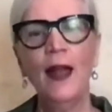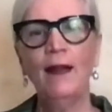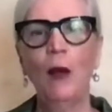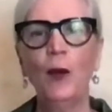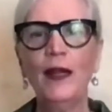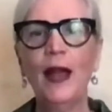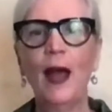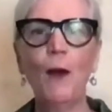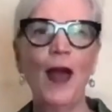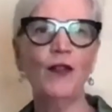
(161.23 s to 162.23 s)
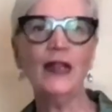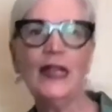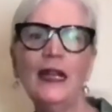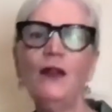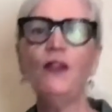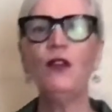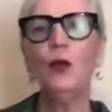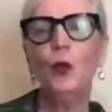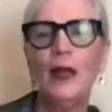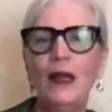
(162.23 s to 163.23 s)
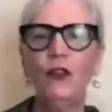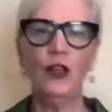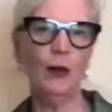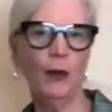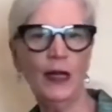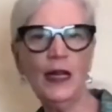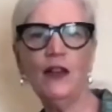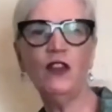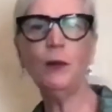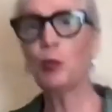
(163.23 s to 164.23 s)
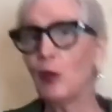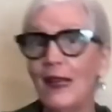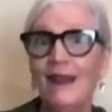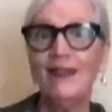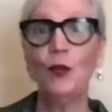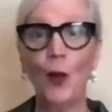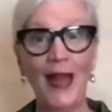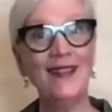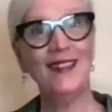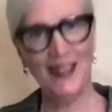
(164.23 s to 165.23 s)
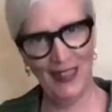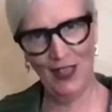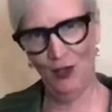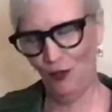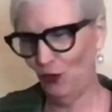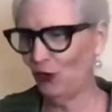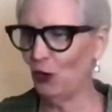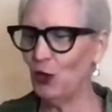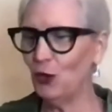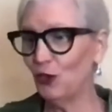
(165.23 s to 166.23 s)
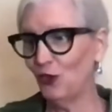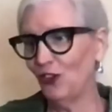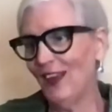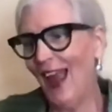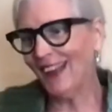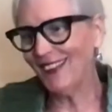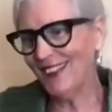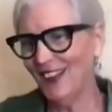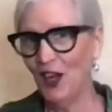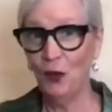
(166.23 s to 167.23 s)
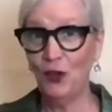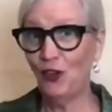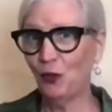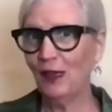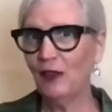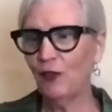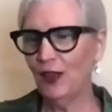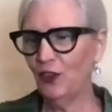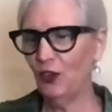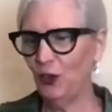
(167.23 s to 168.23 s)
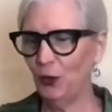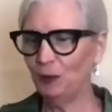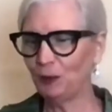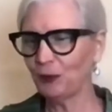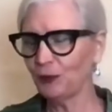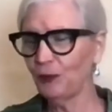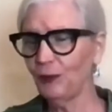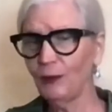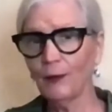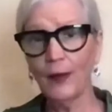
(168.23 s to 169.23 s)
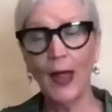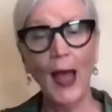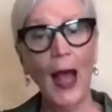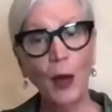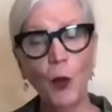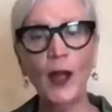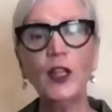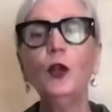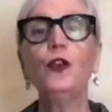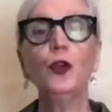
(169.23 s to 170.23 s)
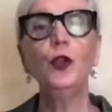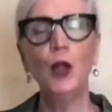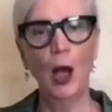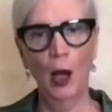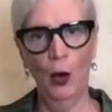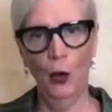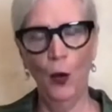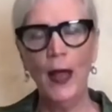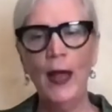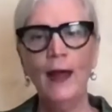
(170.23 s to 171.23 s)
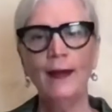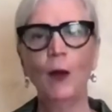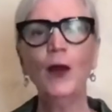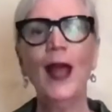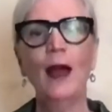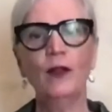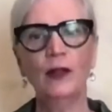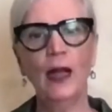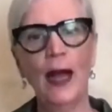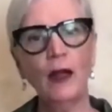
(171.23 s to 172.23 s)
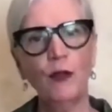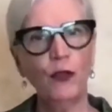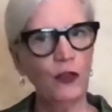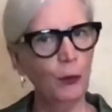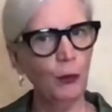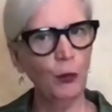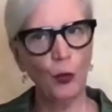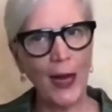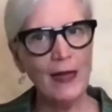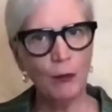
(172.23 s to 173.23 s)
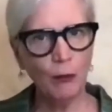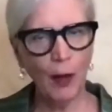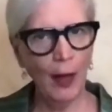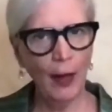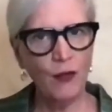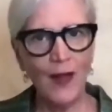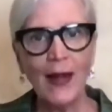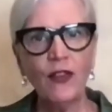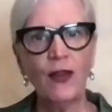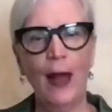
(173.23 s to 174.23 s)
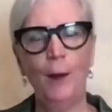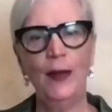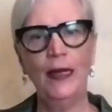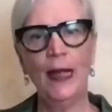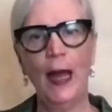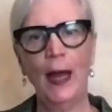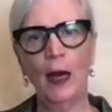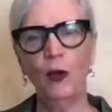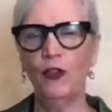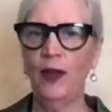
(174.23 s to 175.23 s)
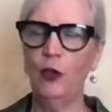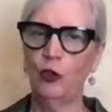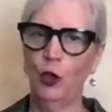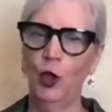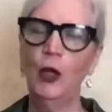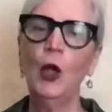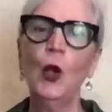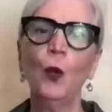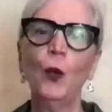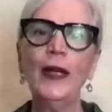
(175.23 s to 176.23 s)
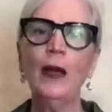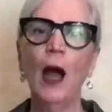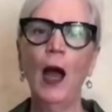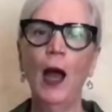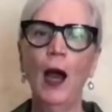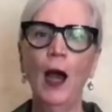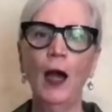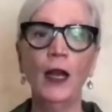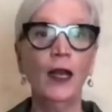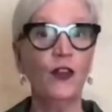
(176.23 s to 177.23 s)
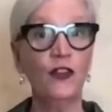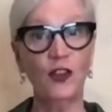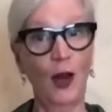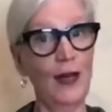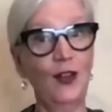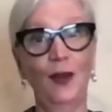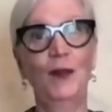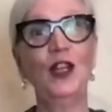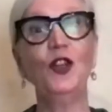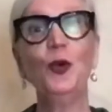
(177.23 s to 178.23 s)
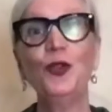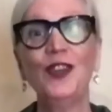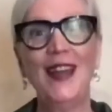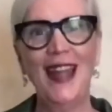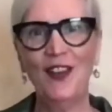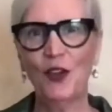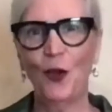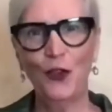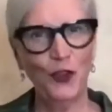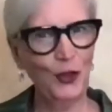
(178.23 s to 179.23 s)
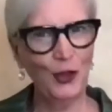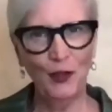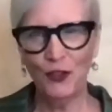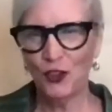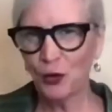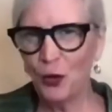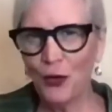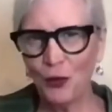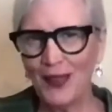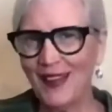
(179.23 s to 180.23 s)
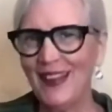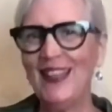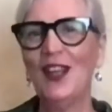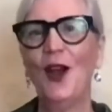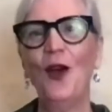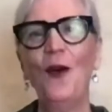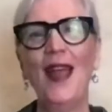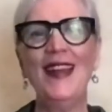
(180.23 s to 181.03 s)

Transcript: that we now have an easy breezy way to give. So you can just text, which is really fun to do. I want you to know that we have a lot of some great events happening at our center. We are starting something new today. It's called Circle of Truth with Theo, and